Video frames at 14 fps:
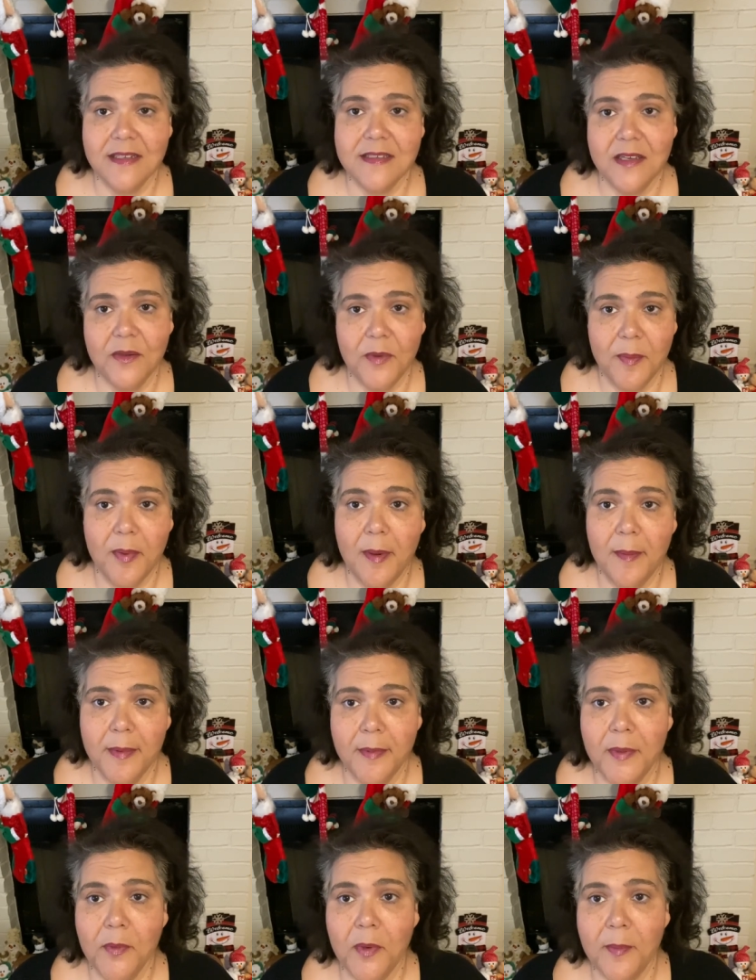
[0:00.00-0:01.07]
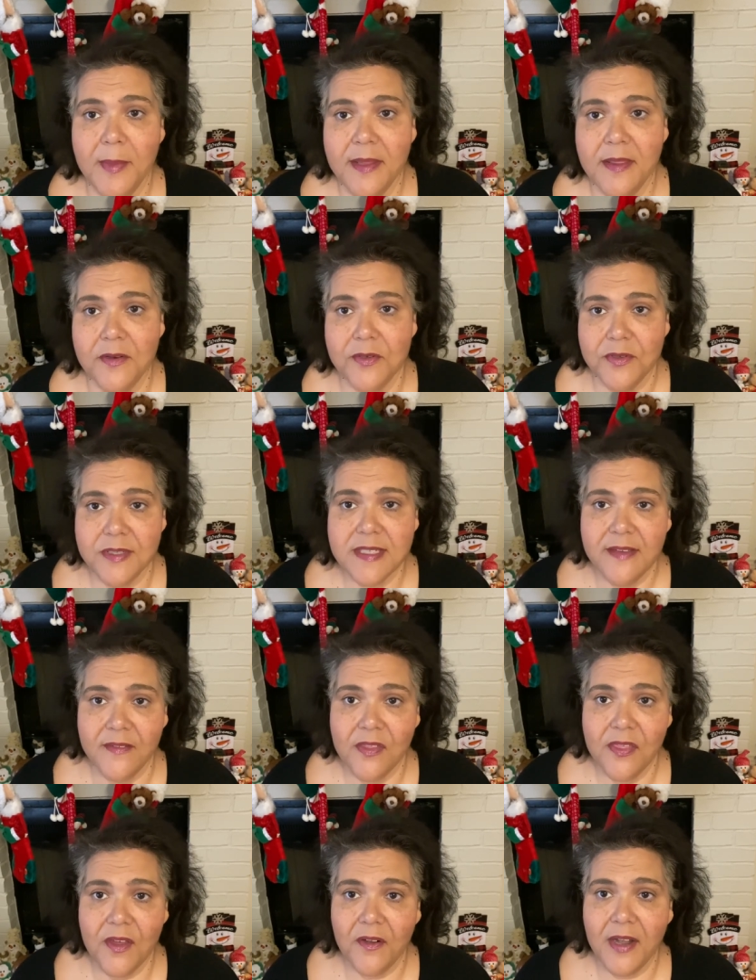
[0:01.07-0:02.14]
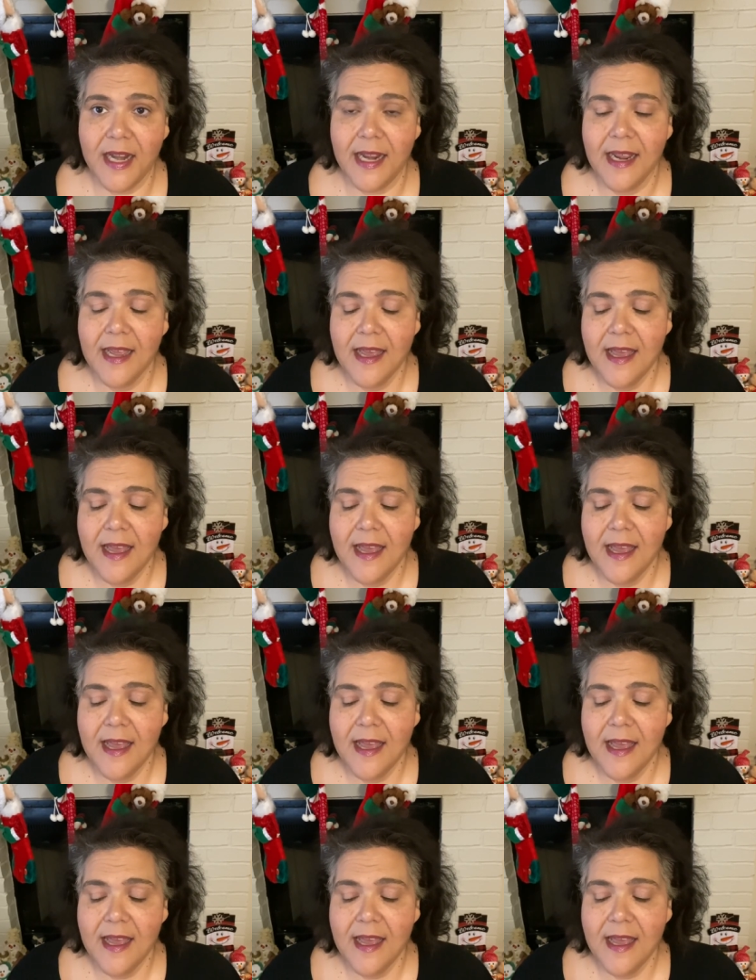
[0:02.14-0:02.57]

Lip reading: So we probably won't be there till 7:30.